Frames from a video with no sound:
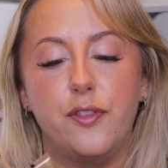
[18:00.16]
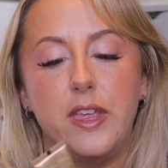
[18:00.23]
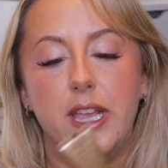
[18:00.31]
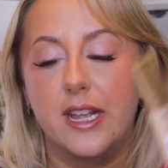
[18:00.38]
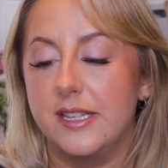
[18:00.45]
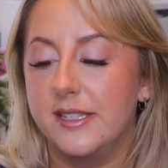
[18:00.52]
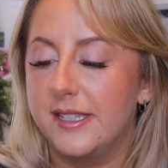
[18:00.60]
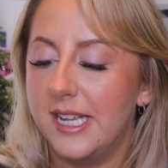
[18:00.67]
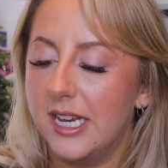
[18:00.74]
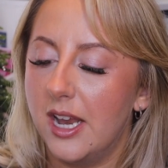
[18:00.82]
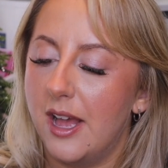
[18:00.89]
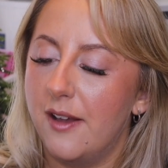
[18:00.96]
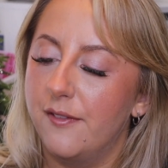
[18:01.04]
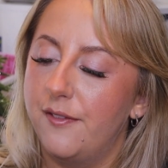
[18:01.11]
the
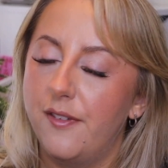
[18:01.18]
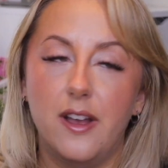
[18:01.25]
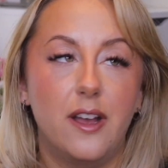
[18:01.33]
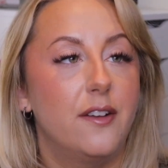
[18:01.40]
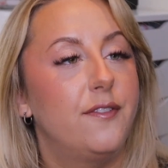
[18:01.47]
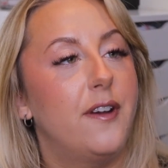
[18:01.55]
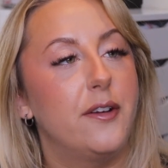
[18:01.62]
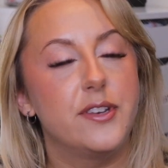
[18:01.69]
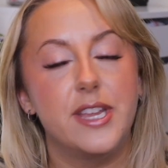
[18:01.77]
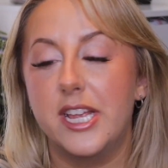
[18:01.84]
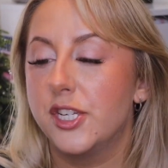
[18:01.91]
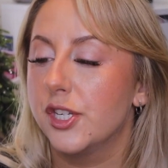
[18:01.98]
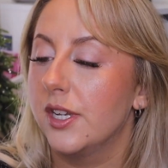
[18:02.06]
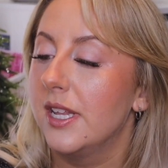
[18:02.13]
concealer and
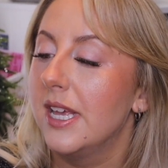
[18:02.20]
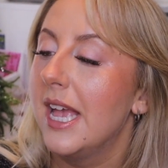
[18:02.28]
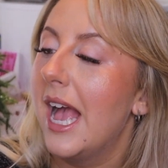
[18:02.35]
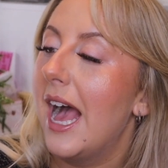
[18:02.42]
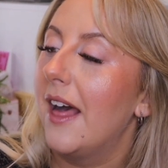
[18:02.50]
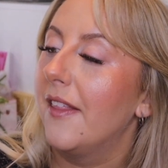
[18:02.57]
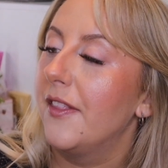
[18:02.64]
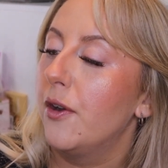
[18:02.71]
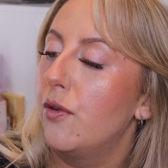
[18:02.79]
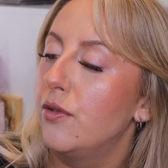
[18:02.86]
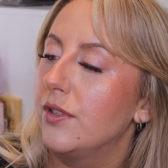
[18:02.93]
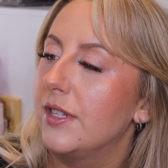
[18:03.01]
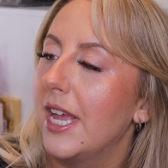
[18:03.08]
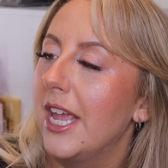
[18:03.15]
foundation, and the
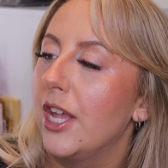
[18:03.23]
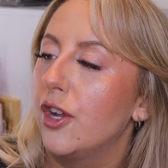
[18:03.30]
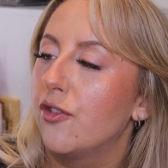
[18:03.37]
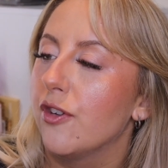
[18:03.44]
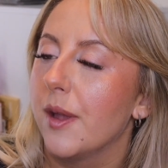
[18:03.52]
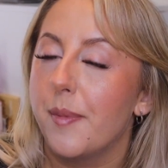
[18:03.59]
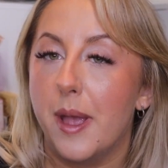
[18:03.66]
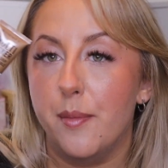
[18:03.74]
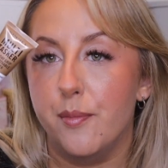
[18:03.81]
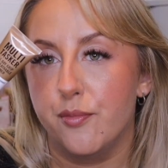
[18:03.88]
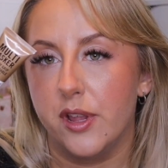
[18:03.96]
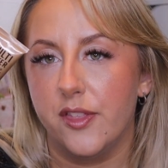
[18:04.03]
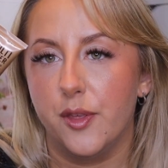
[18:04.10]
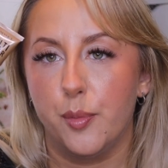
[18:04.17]
all day grip and
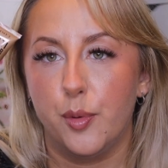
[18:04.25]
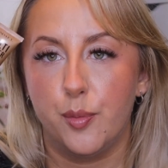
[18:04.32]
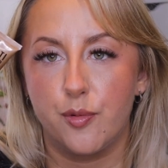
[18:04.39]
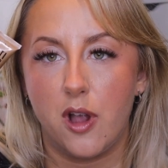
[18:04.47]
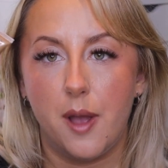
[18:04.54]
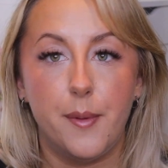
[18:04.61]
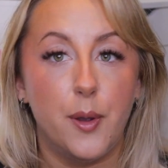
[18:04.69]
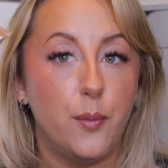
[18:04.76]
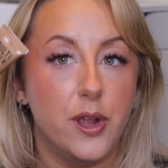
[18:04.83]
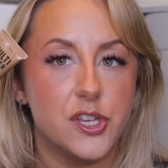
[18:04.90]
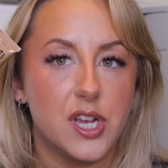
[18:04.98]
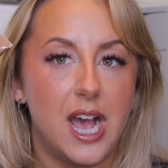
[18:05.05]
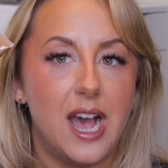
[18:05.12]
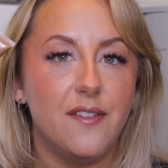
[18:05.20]
breathable primer,
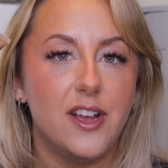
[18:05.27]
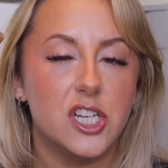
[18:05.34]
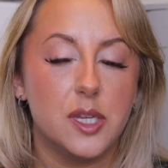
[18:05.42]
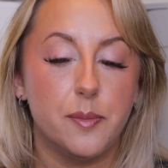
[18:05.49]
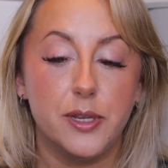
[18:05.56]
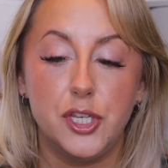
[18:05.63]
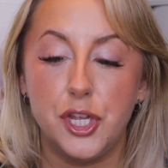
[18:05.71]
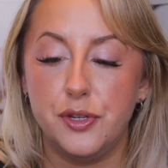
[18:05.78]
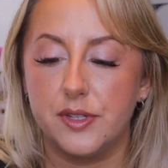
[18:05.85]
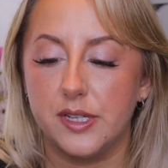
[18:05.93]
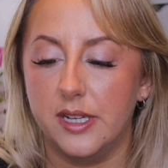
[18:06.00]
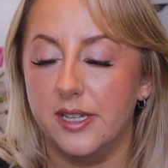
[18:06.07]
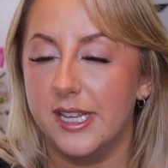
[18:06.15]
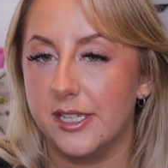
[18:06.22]
which I have actually been
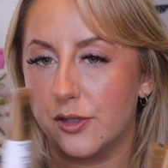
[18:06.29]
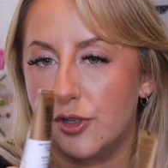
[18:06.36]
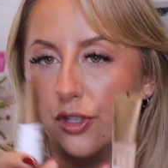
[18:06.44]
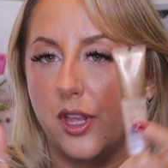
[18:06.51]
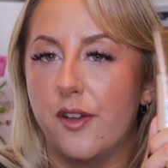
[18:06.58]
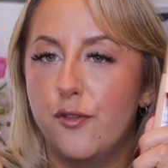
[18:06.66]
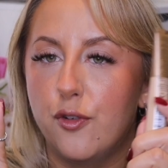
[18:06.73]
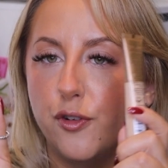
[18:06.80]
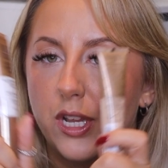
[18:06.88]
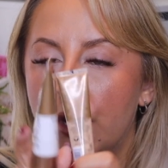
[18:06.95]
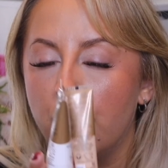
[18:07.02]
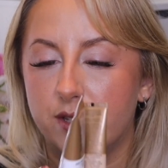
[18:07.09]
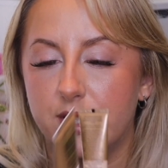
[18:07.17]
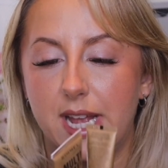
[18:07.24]
using this because I've already
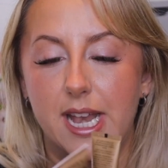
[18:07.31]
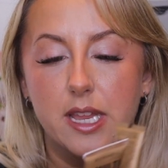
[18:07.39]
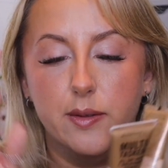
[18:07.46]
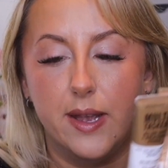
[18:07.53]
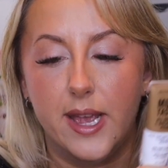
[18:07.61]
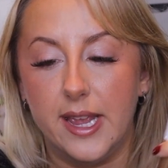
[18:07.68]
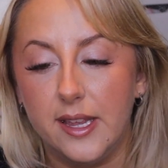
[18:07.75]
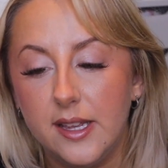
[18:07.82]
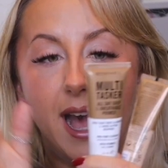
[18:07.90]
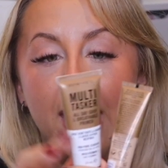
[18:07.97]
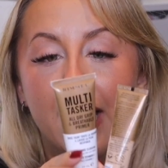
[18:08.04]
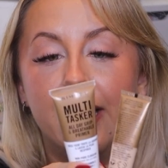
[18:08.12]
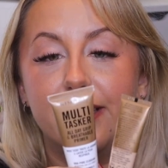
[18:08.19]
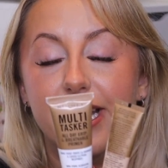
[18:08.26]
got it anyway.
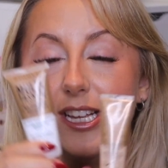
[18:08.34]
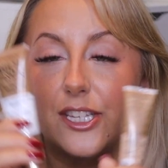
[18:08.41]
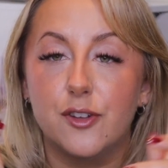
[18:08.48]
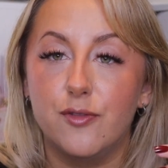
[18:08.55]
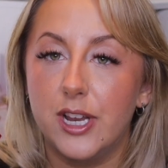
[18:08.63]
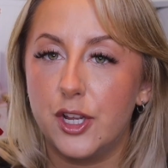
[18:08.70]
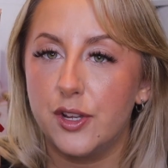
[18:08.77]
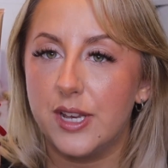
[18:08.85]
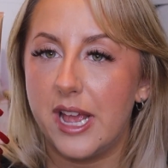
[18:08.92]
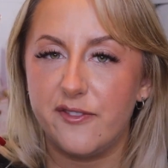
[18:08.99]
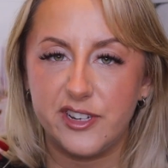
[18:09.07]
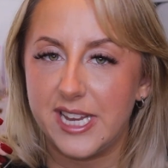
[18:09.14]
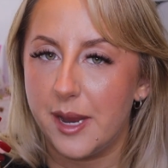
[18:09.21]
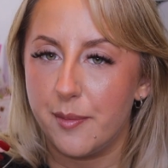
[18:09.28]
And it's a really good
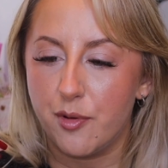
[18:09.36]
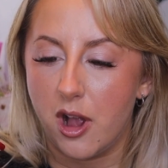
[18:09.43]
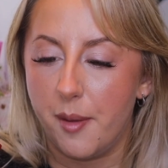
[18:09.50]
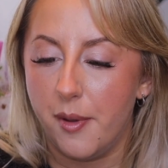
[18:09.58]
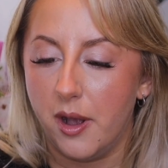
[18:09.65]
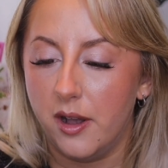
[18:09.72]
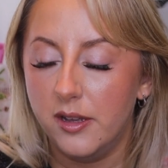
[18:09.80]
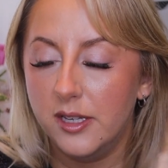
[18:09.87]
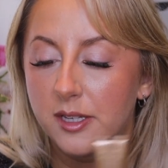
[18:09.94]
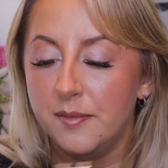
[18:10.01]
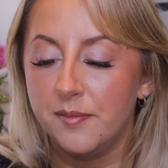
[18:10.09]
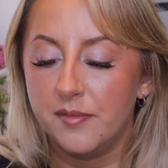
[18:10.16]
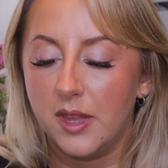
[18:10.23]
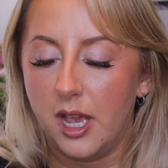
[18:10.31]
everyday primer.
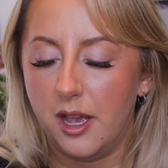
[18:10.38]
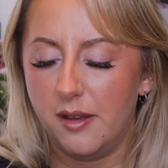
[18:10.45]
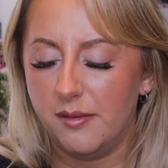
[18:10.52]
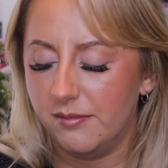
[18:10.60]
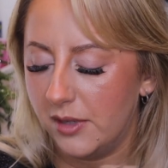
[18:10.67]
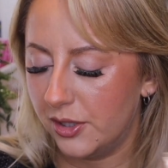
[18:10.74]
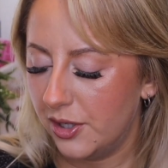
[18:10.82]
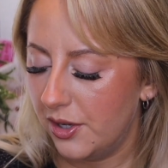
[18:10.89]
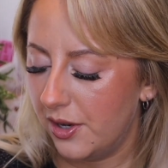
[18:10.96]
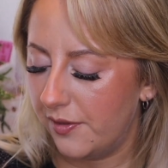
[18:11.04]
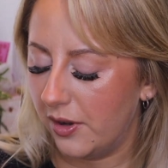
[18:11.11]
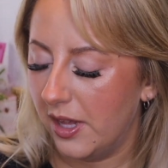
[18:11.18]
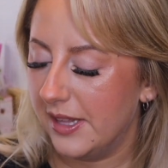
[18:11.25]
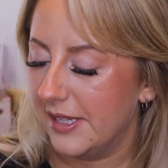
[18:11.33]
I don't know
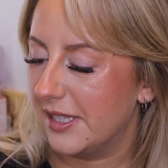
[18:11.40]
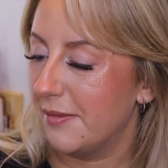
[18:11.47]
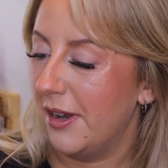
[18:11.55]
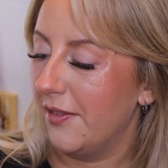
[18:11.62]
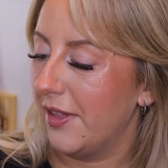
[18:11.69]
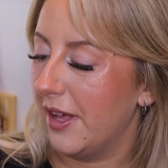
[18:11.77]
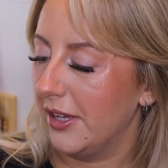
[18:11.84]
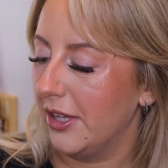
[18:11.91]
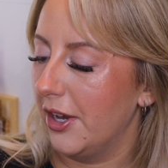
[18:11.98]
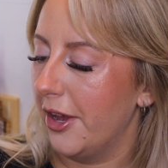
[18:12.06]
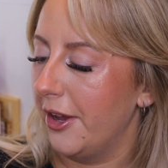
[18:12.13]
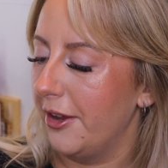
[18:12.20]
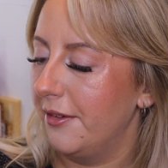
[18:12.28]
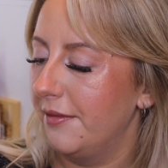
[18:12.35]
if I like the smell of that, you
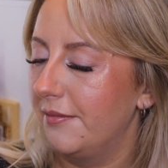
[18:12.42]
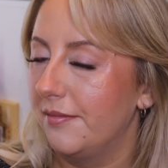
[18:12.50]
know.